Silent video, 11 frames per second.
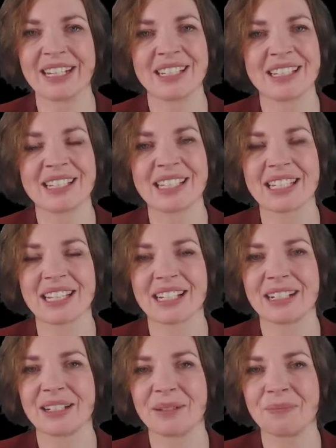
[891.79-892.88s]
is
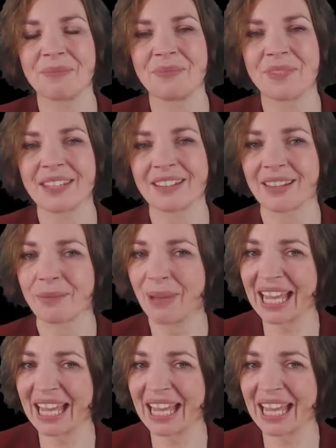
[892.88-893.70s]
the